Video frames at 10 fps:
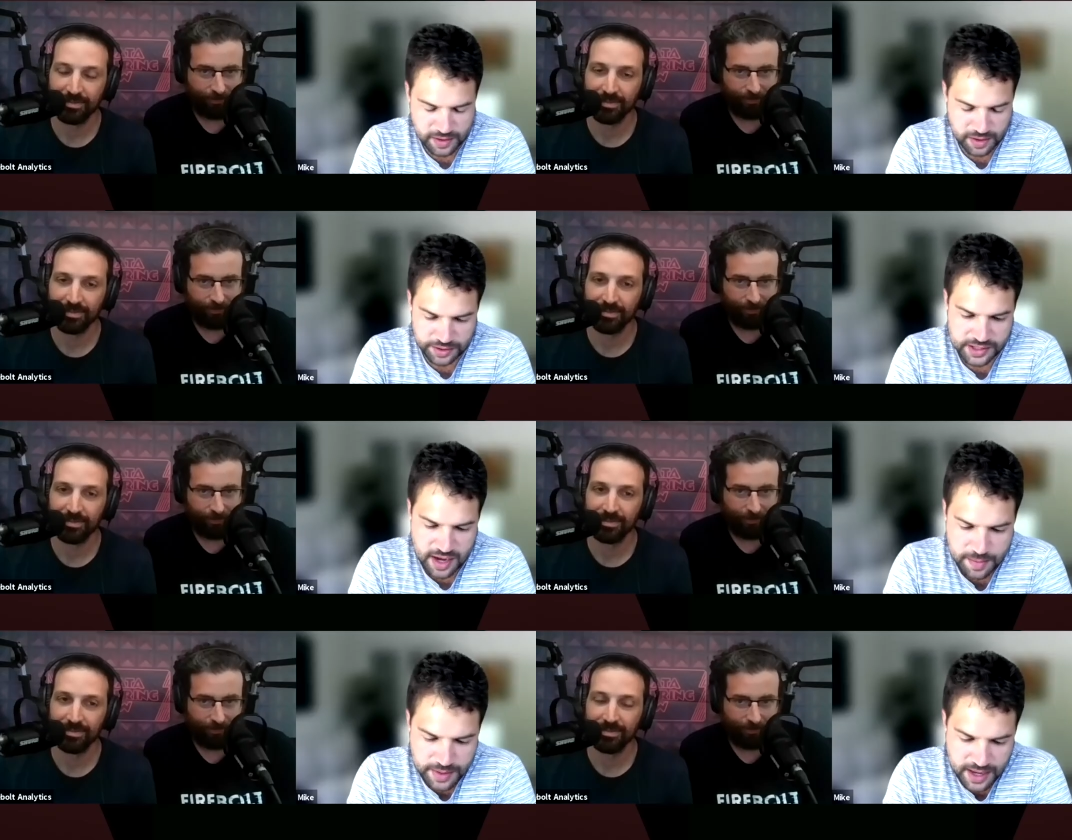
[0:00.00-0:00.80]
Speaker 1: all the
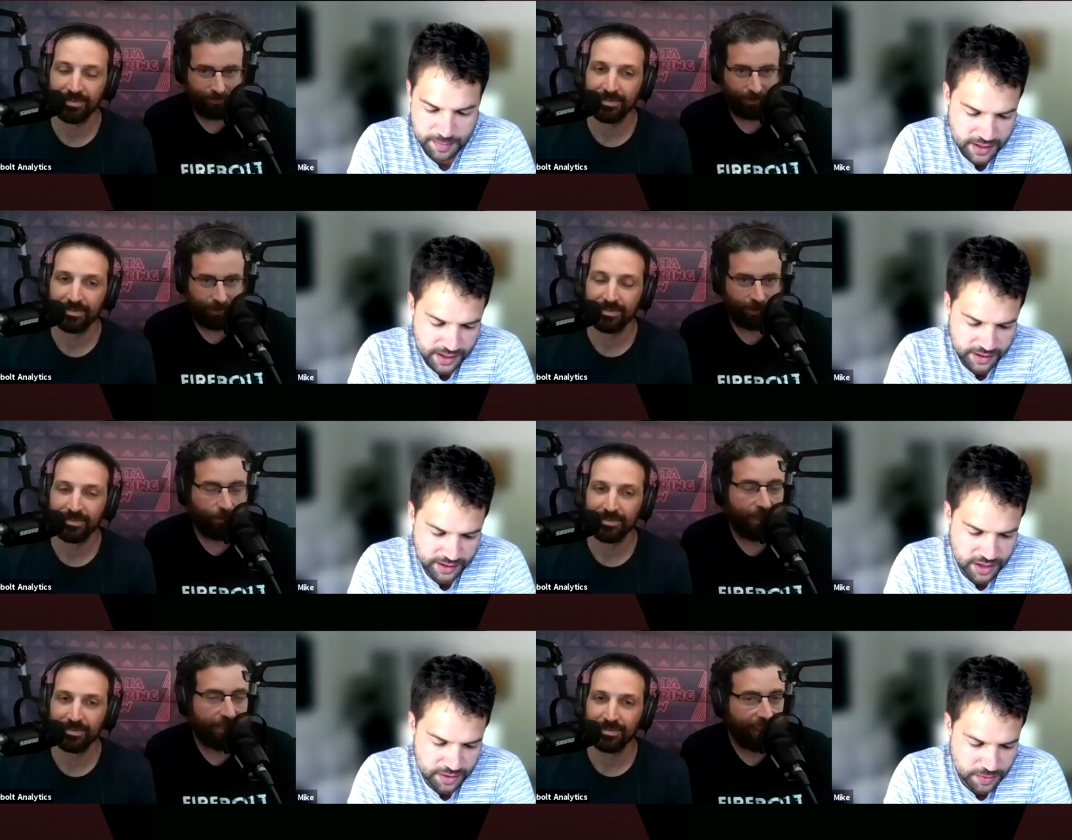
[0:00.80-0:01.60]
time. Yeah, but
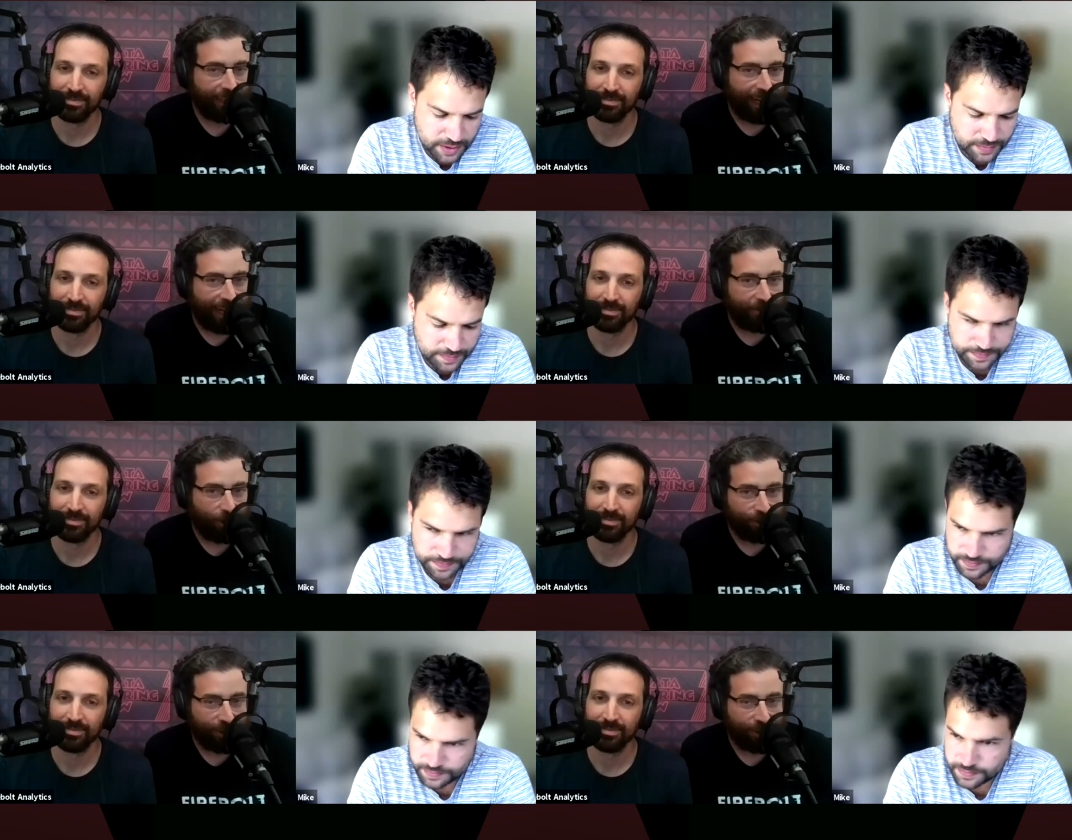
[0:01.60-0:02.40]
so basically,
Speaker 2: know. like
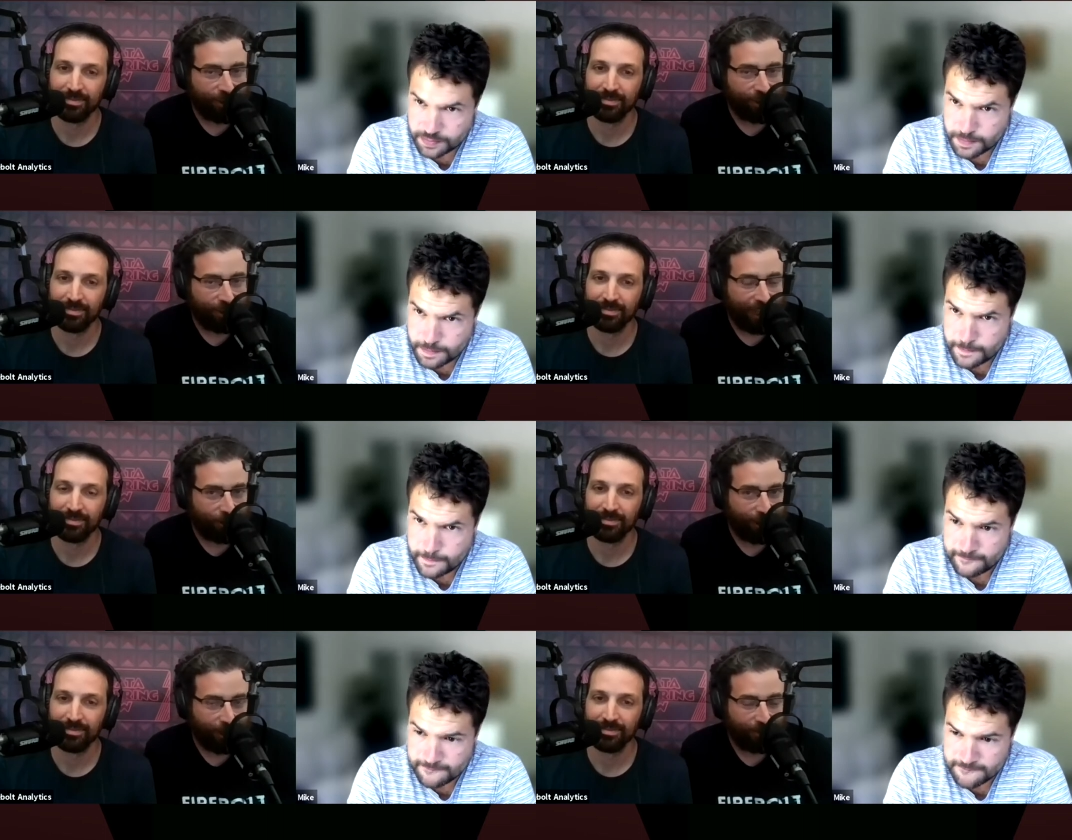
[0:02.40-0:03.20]
most high
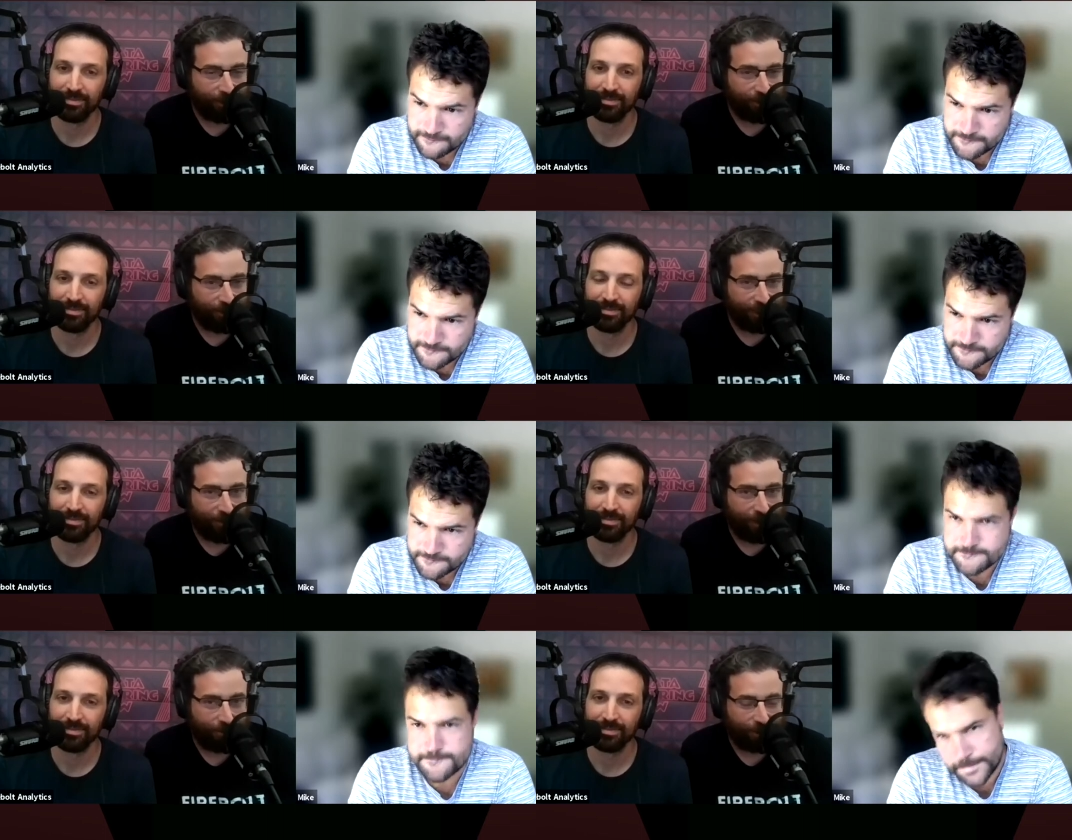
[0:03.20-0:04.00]
growth startups,
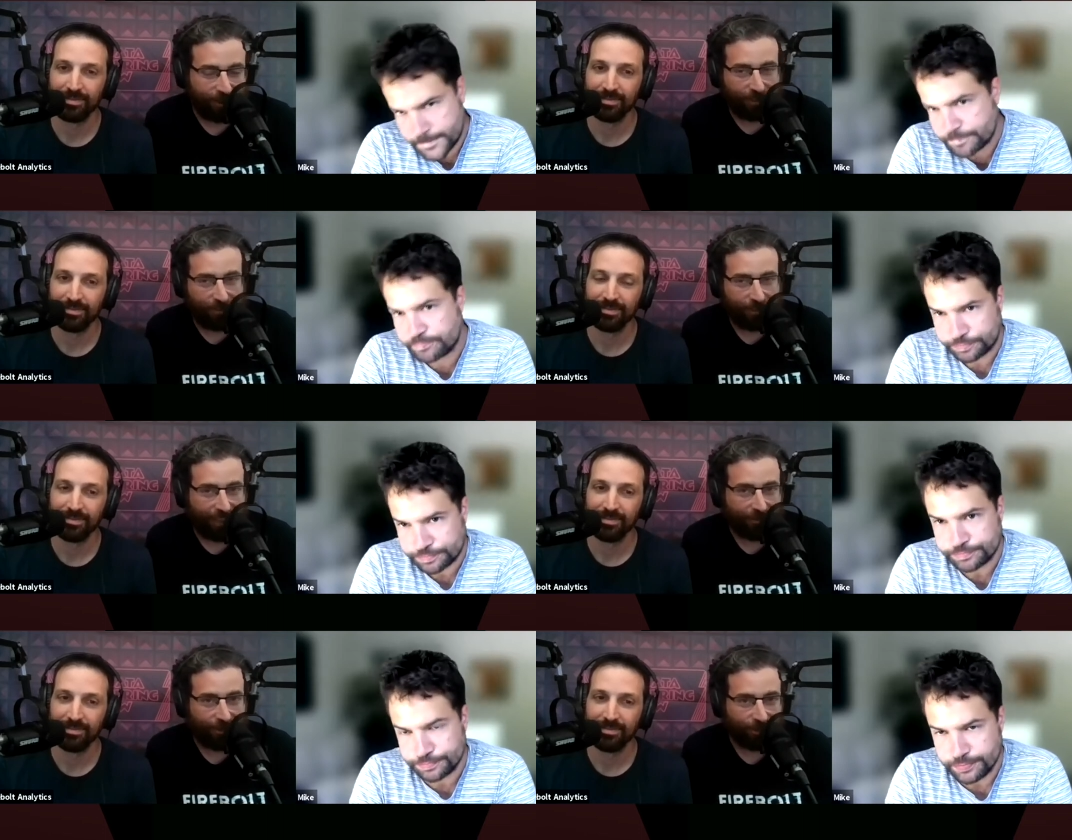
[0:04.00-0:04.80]
you seventy
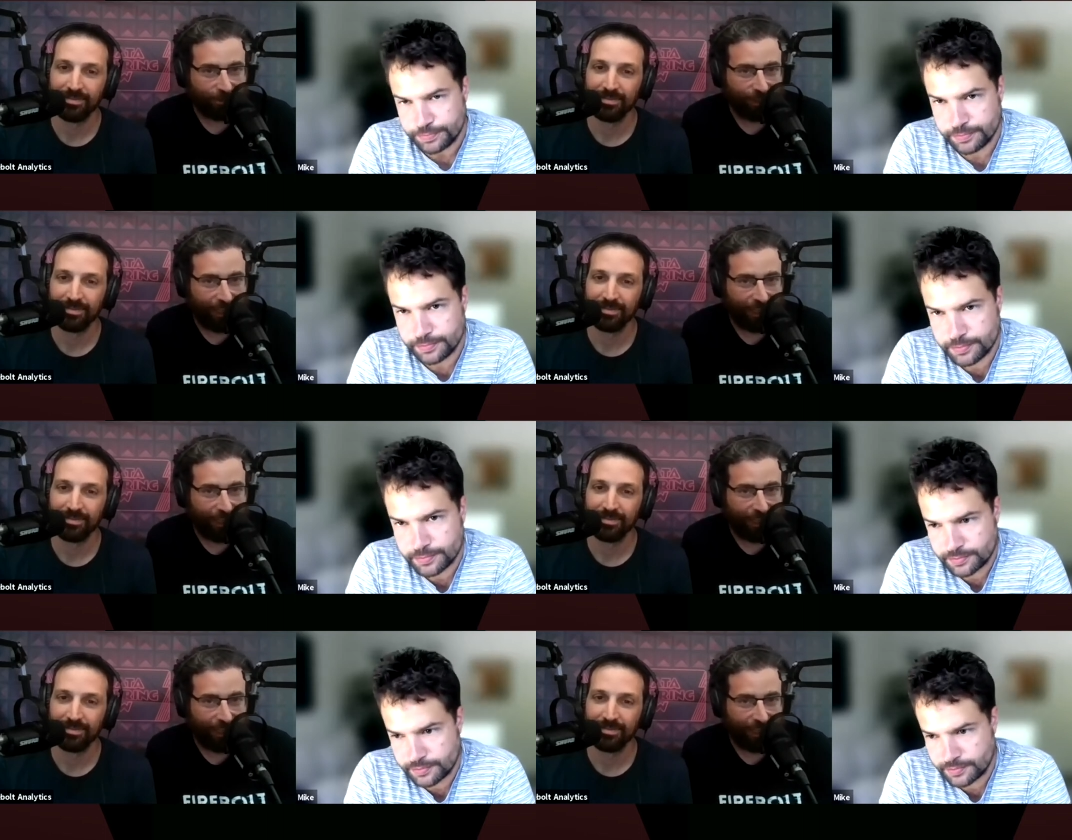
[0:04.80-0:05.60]
percent of your time
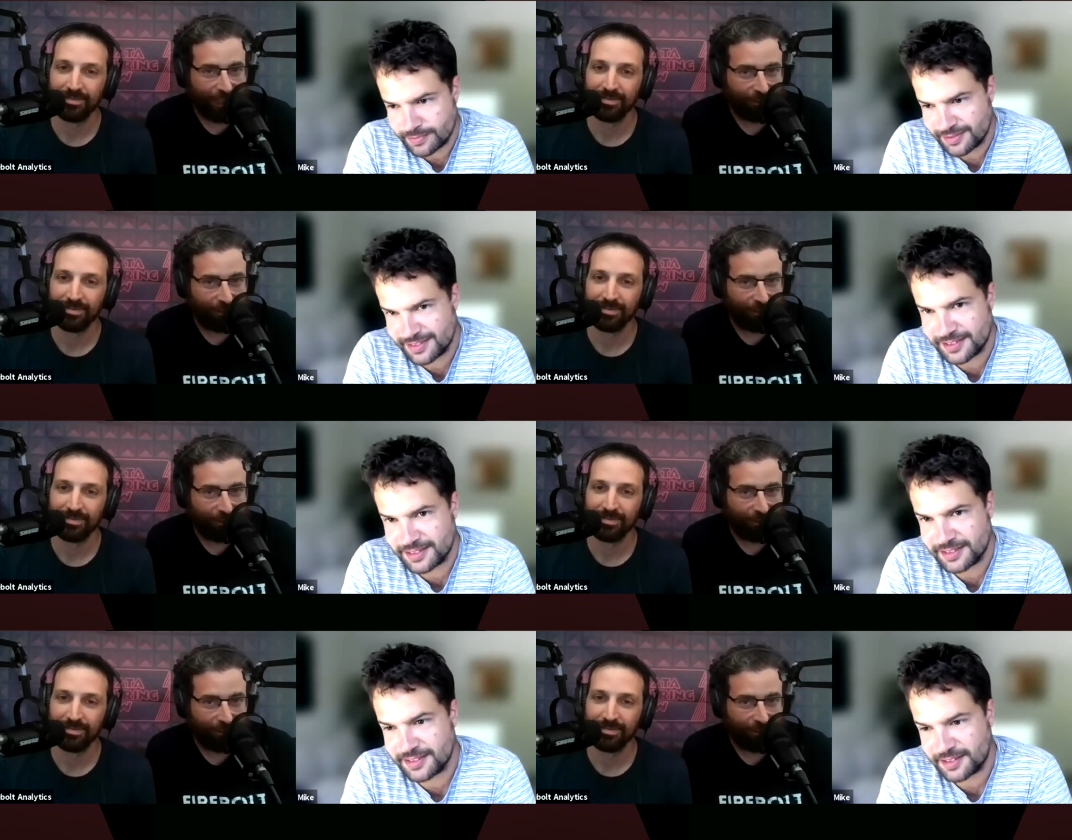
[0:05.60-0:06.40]
goes on
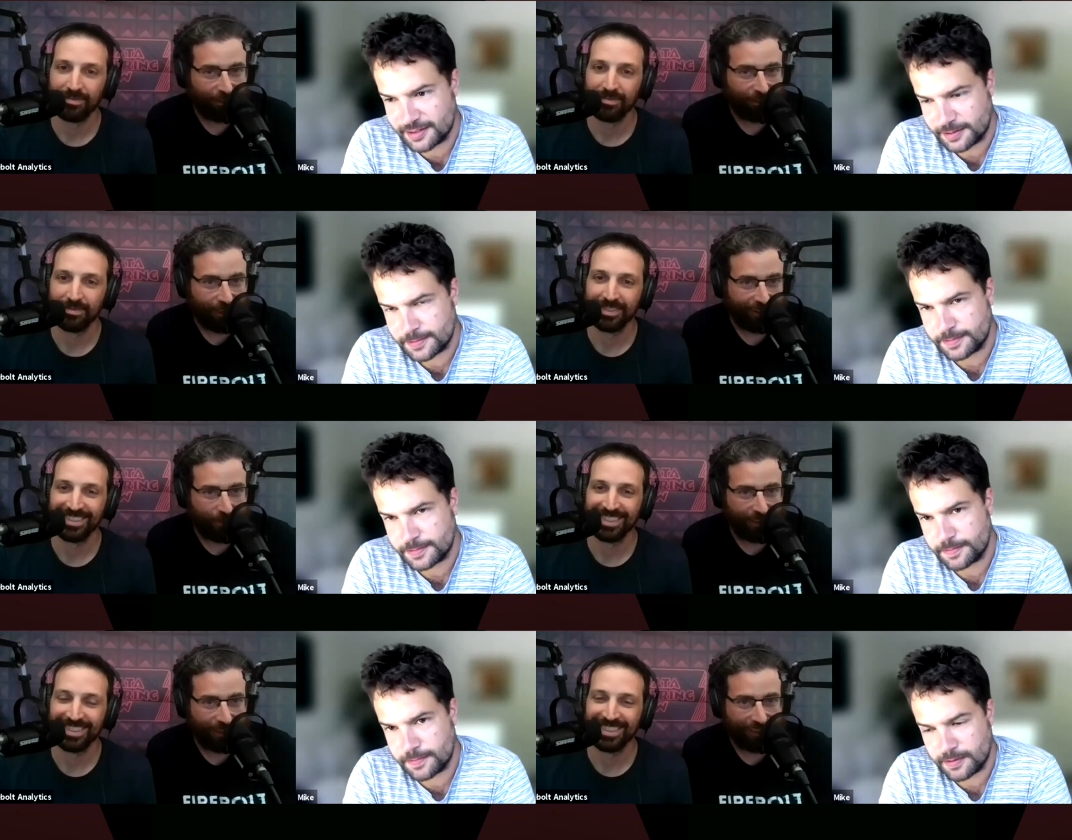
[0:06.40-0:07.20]
hiring, and then the
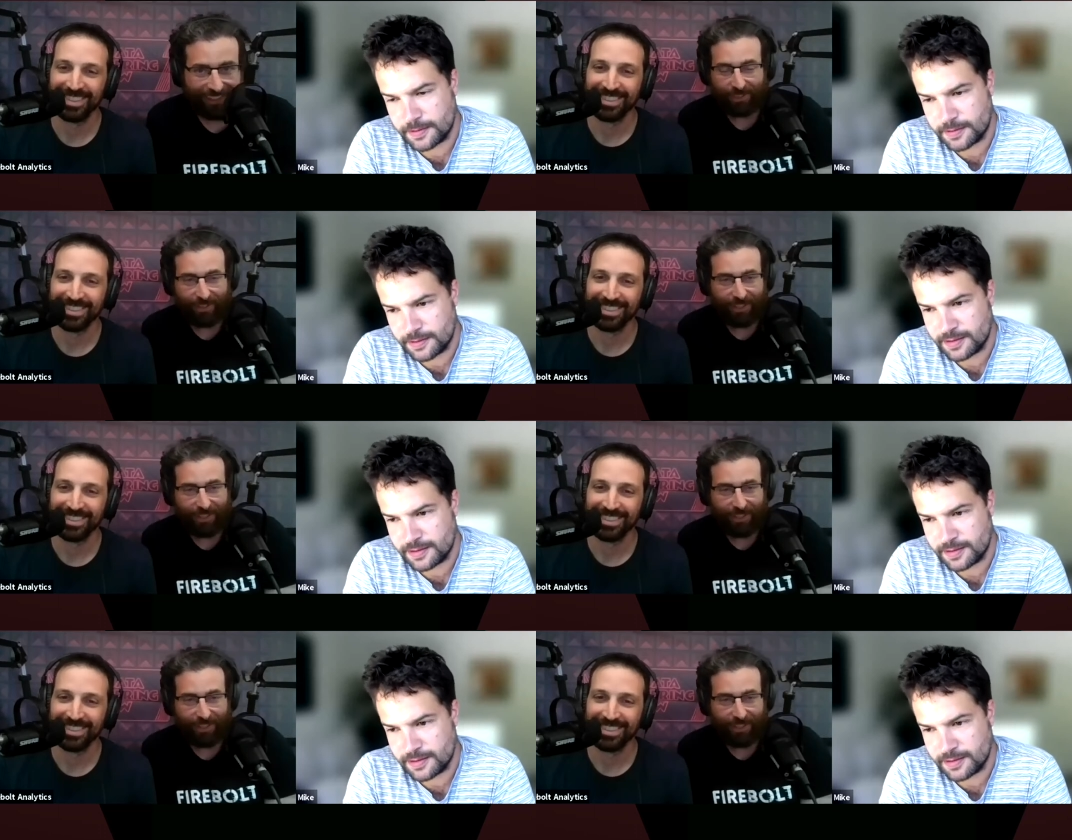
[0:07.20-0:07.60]
thirty